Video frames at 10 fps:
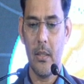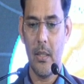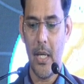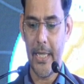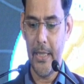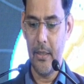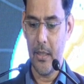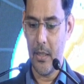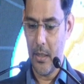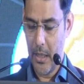Again,
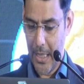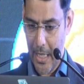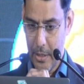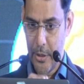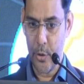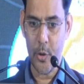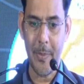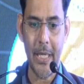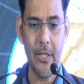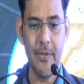large
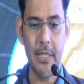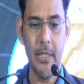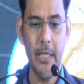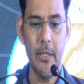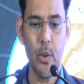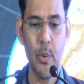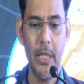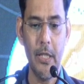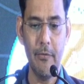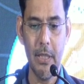retrospective study,
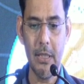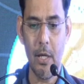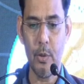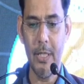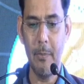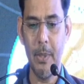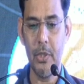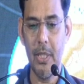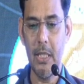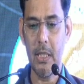21,000
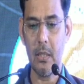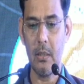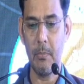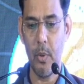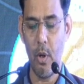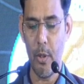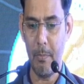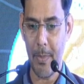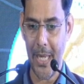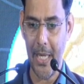patients on
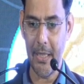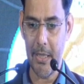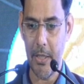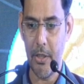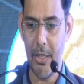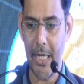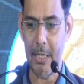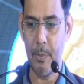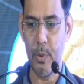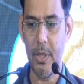prior statin
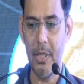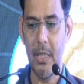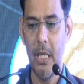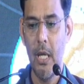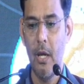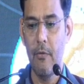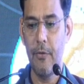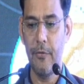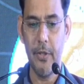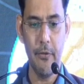exposure,
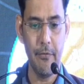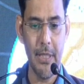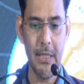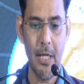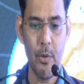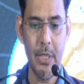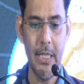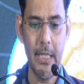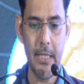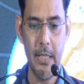
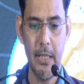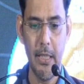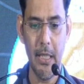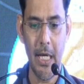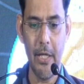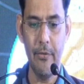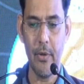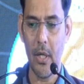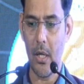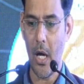51,000 statin naive.
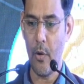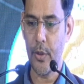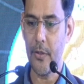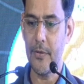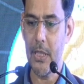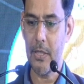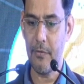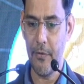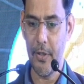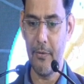Out of these
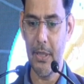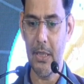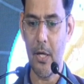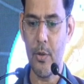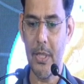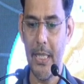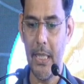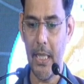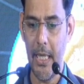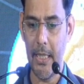51,000,
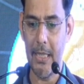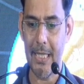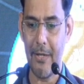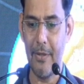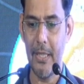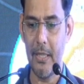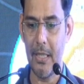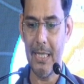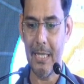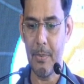
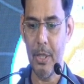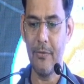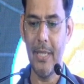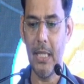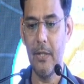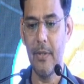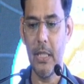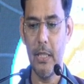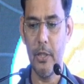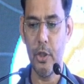8,700 subsequently were
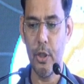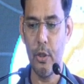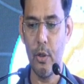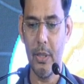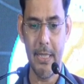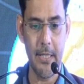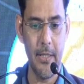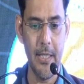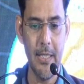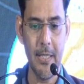initiated on
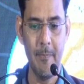statins.